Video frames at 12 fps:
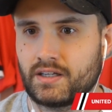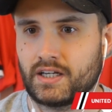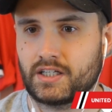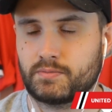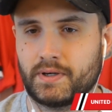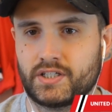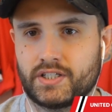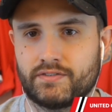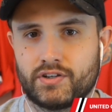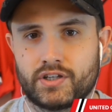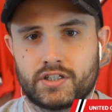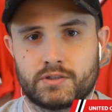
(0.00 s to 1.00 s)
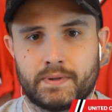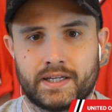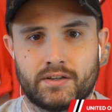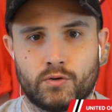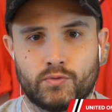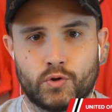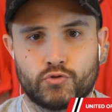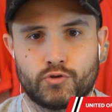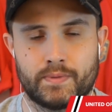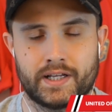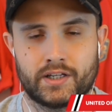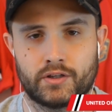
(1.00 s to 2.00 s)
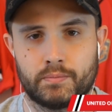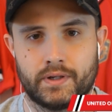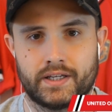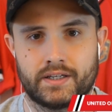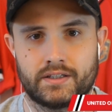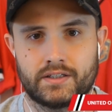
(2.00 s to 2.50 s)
especially if you're going to spend over 100 million on a player